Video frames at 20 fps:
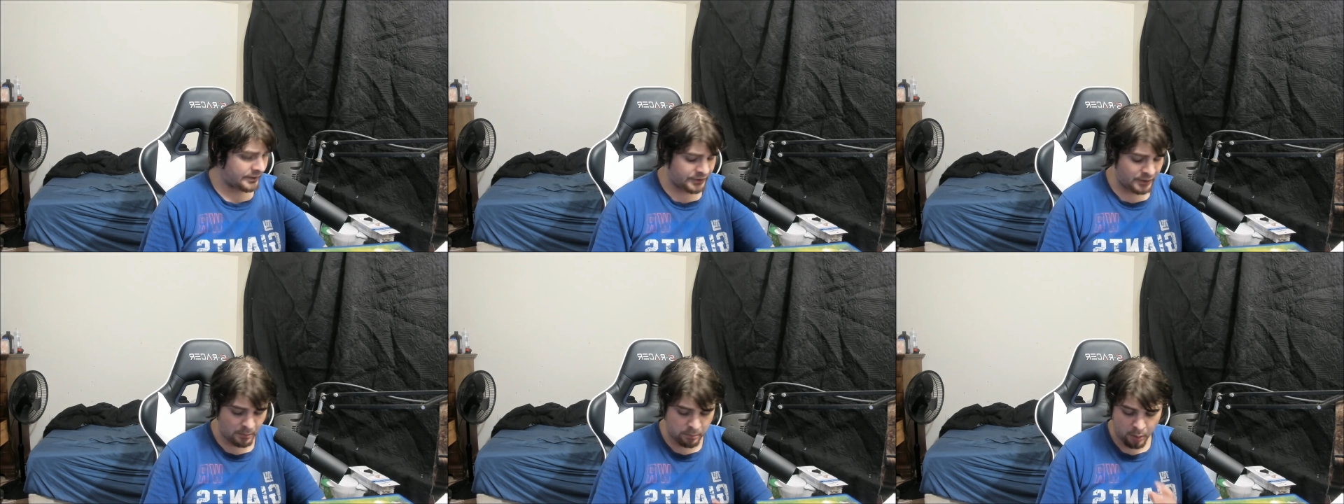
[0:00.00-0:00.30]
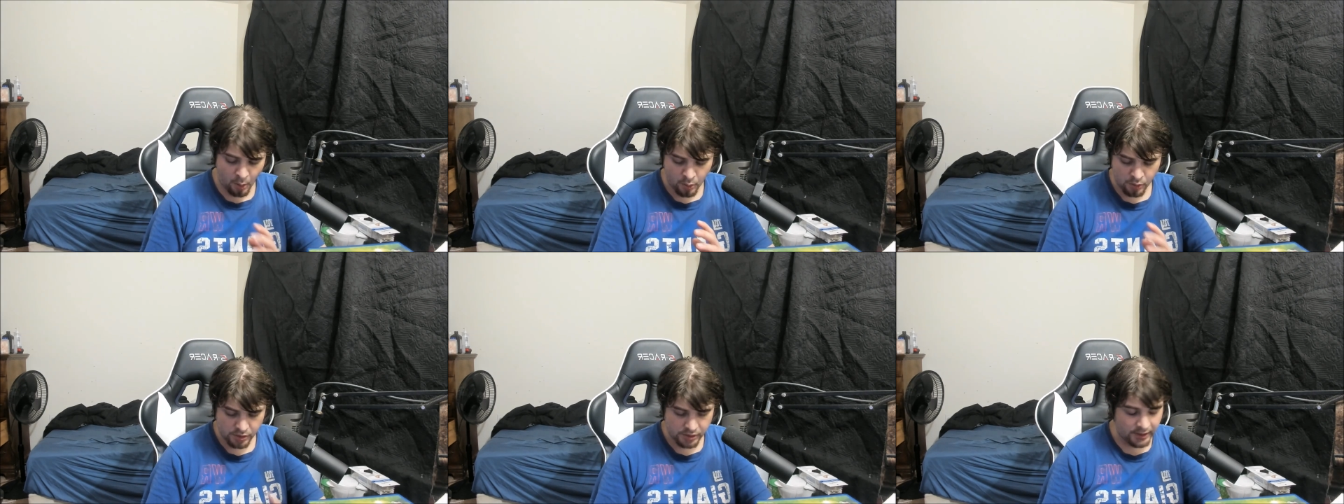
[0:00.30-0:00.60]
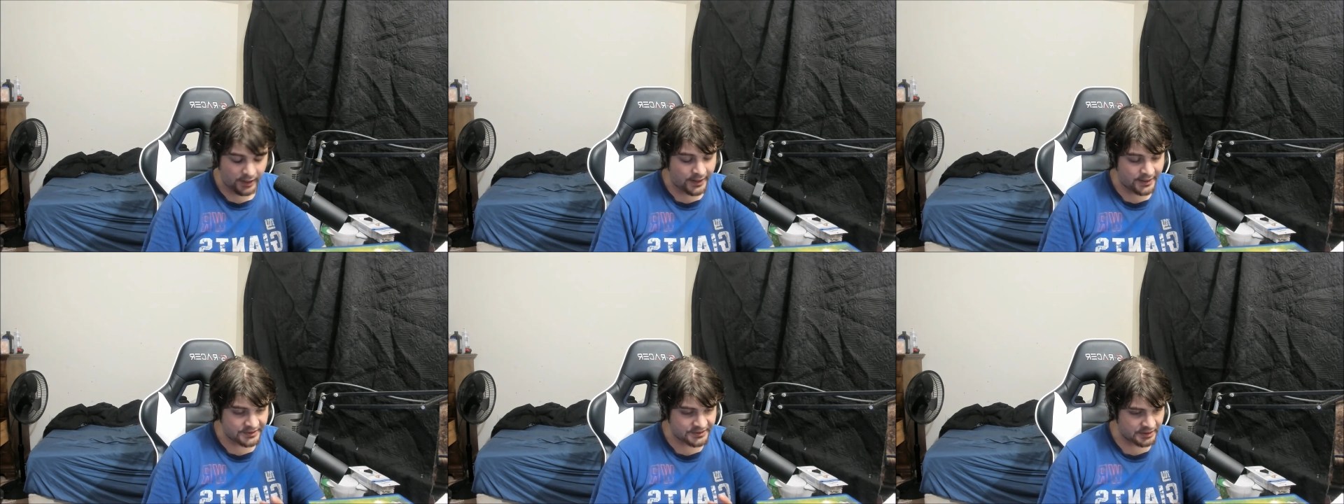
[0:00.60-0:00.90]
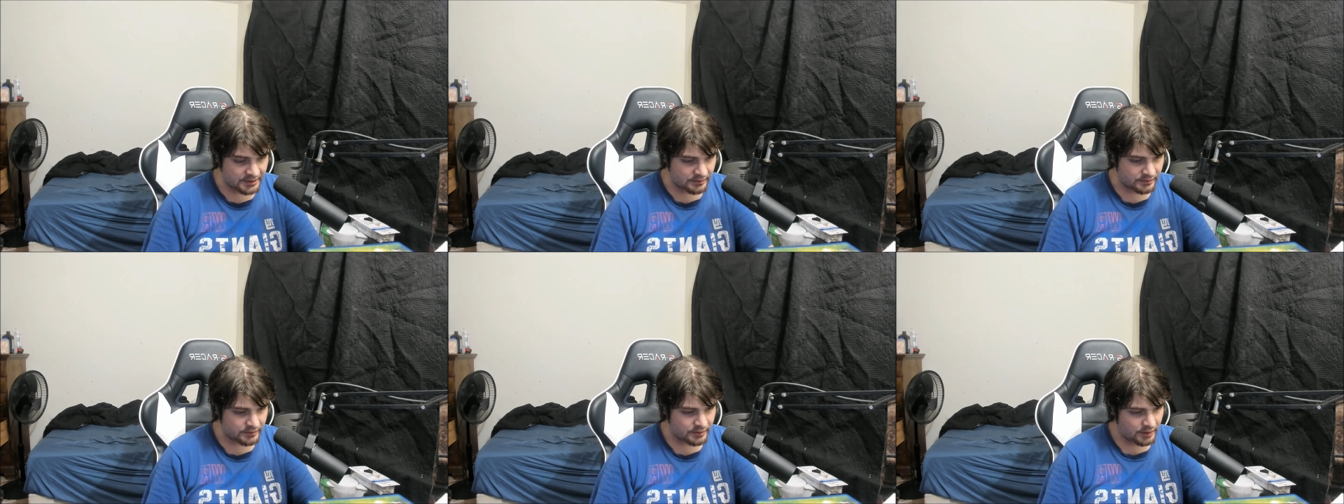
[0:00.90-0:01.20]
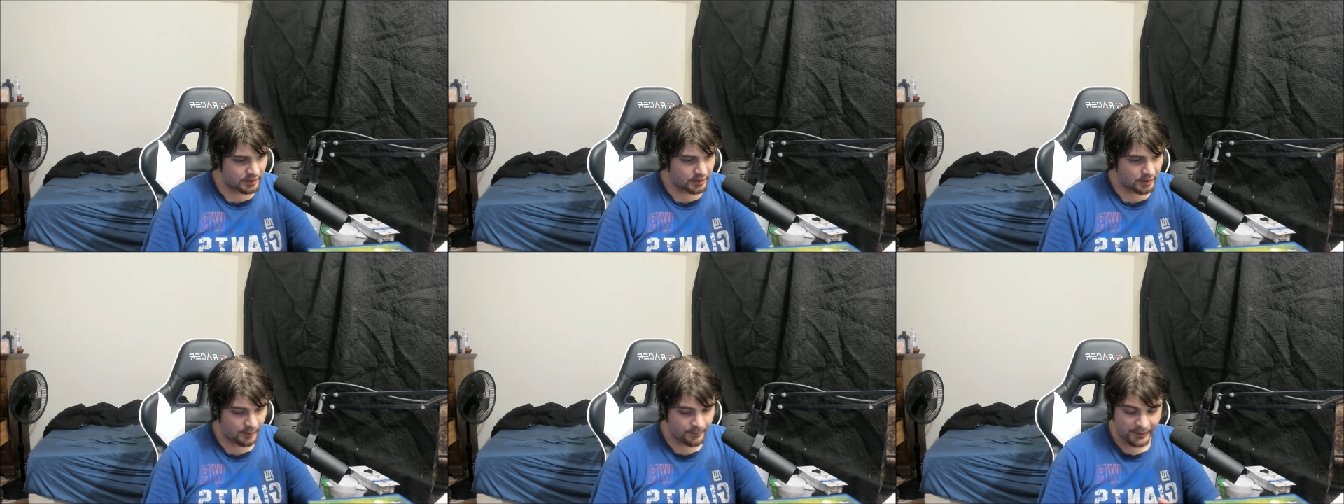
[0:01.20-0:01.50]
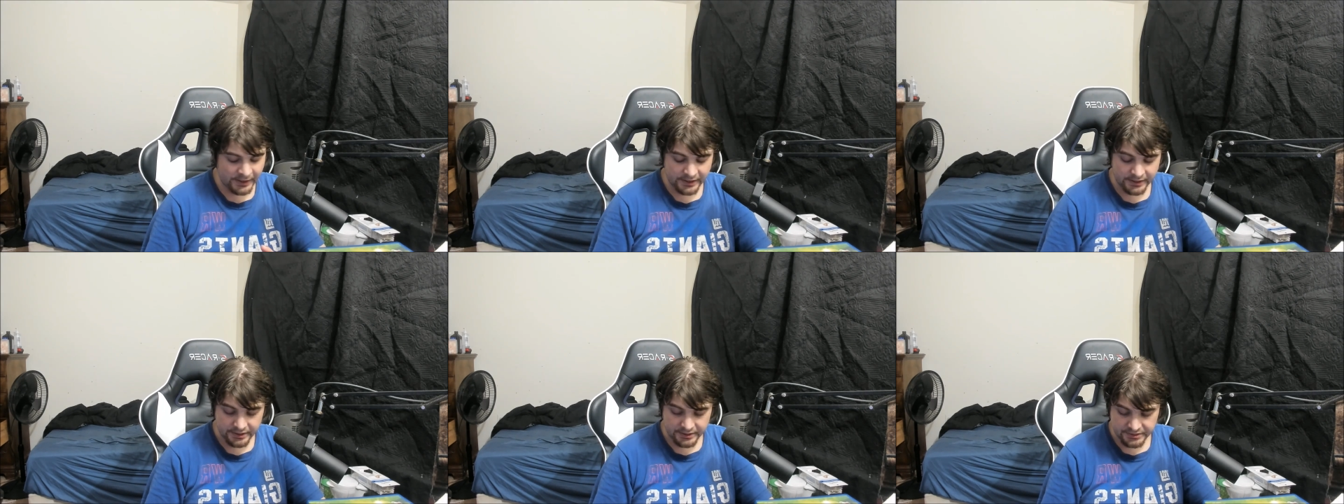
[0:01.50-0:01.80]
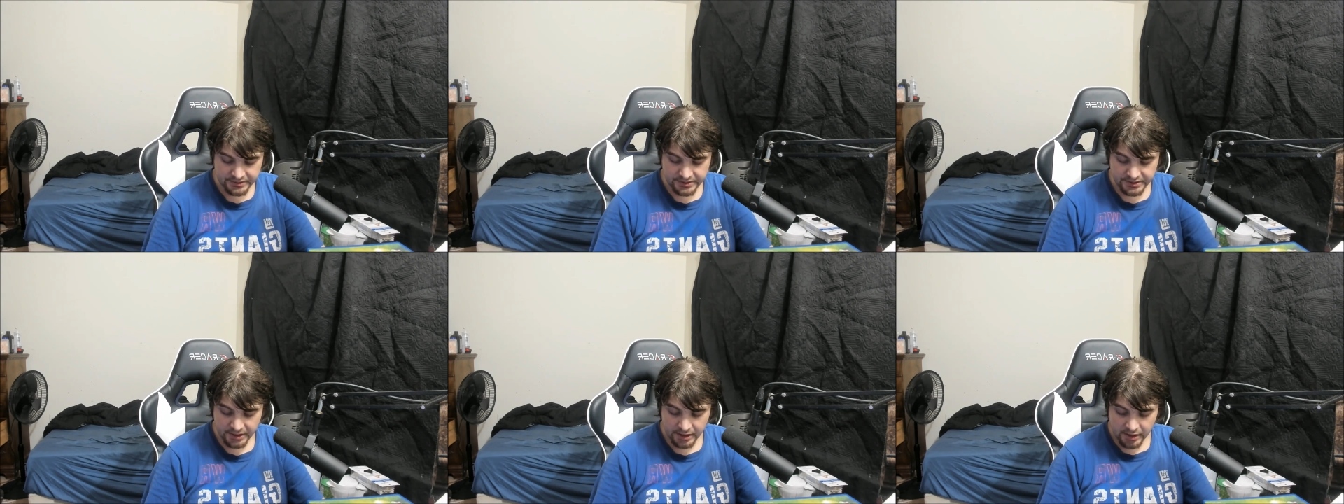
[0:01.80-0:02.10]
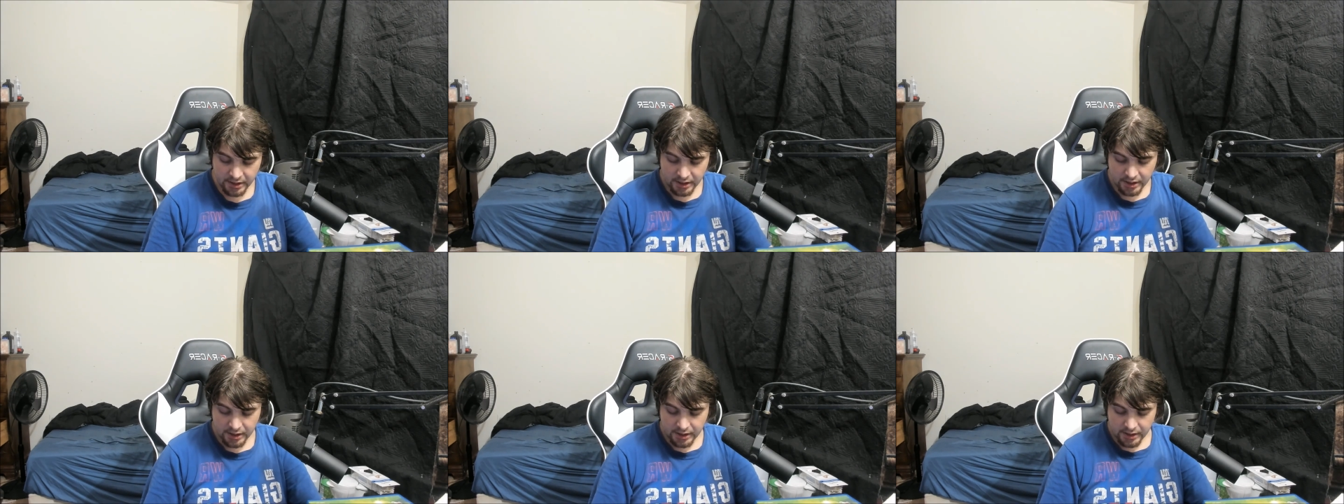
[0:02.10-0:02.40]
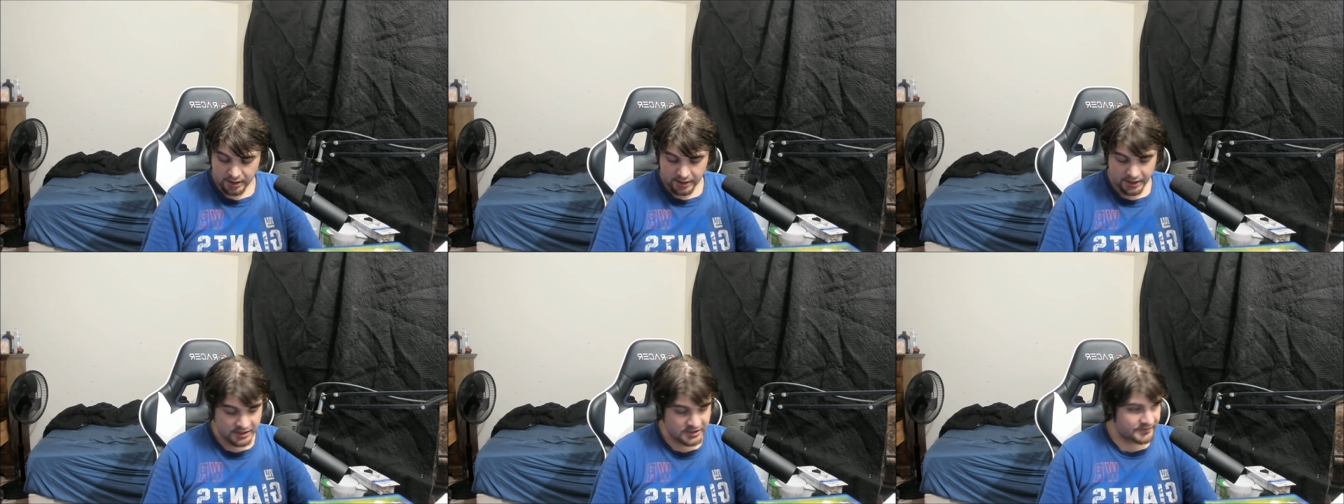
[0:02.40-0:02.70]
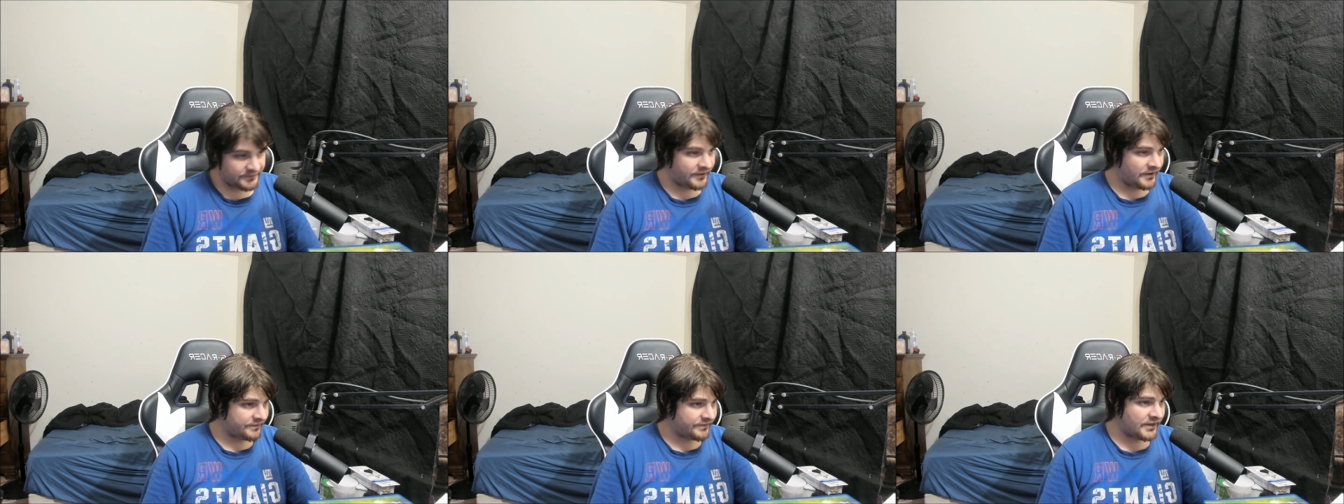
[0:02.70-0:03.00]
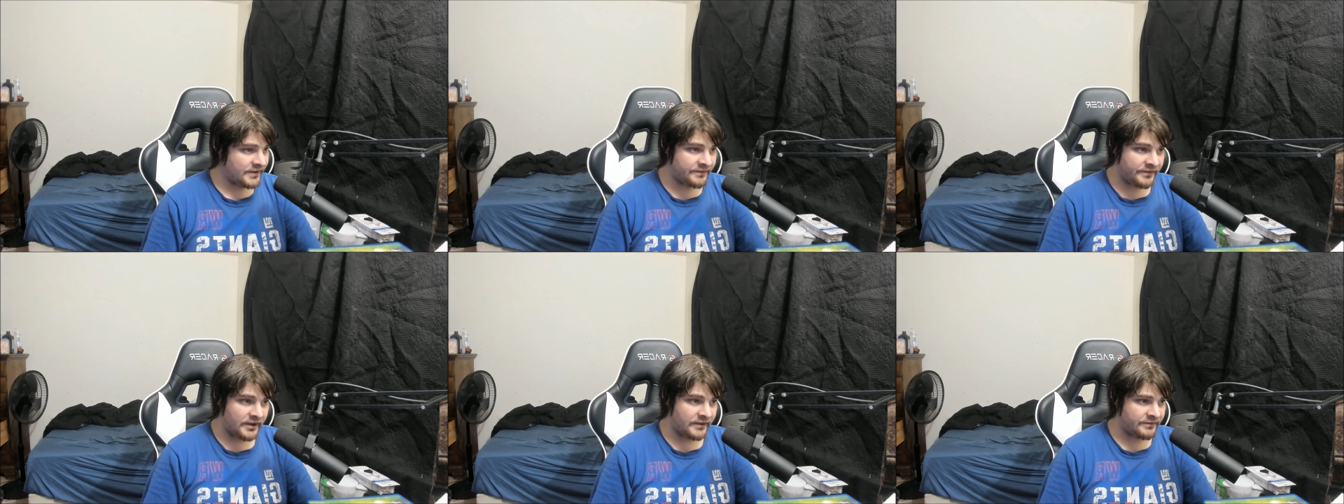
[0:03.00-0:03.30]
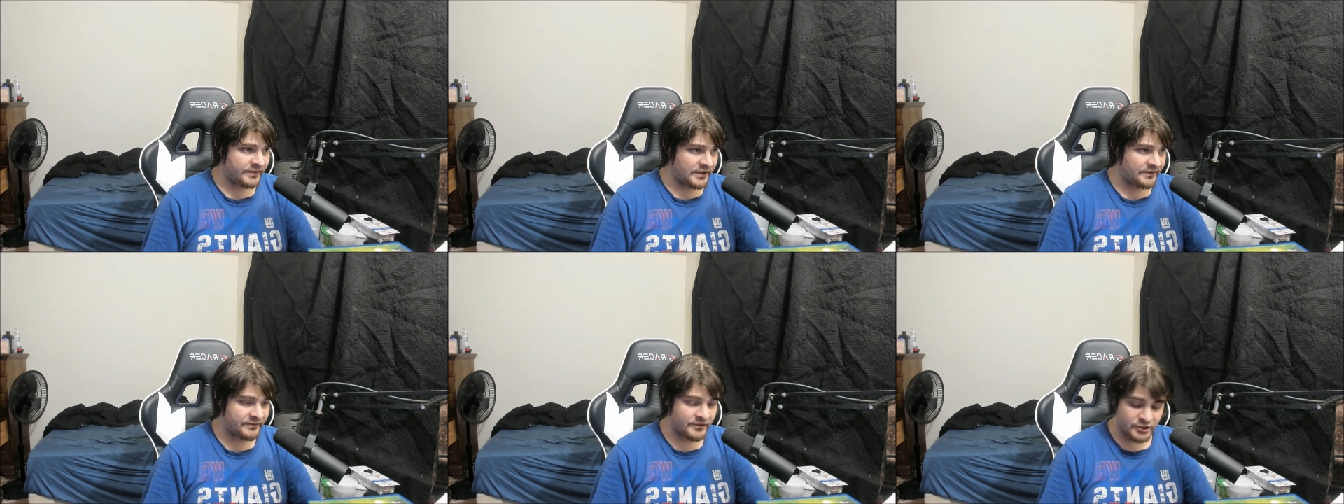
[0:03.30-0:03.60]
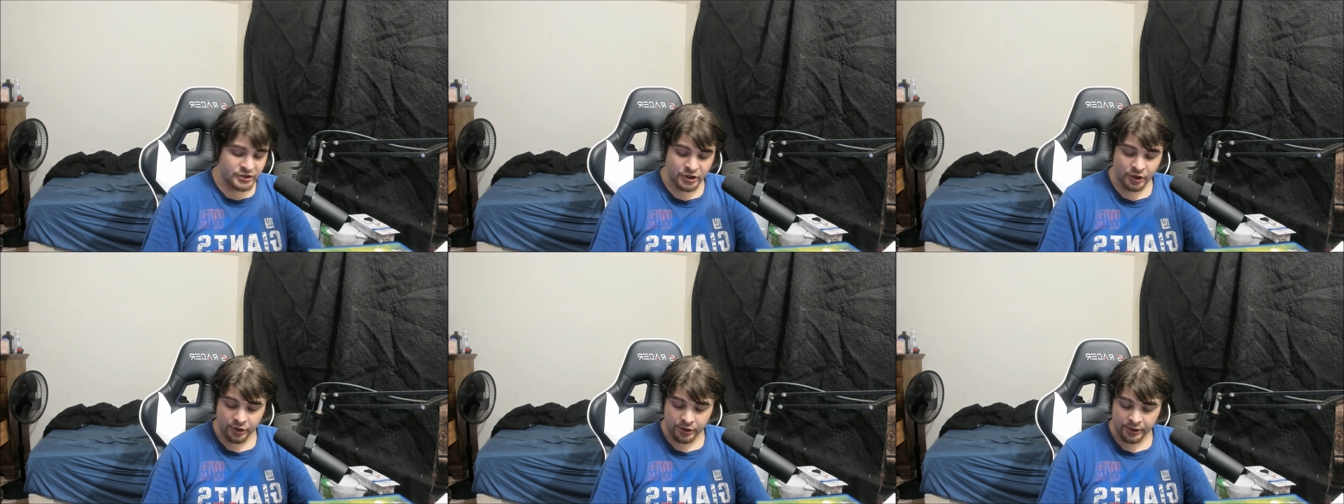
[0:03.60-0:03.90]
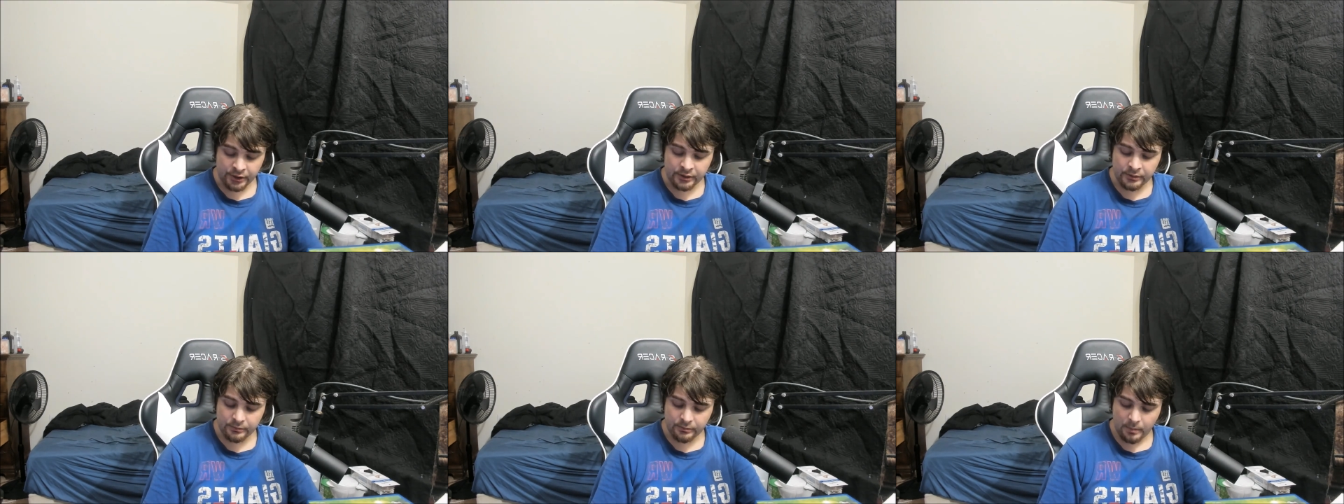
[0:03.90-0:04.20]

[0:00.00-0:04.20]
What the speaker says: polarizing opinions. It's 50-50 for sure.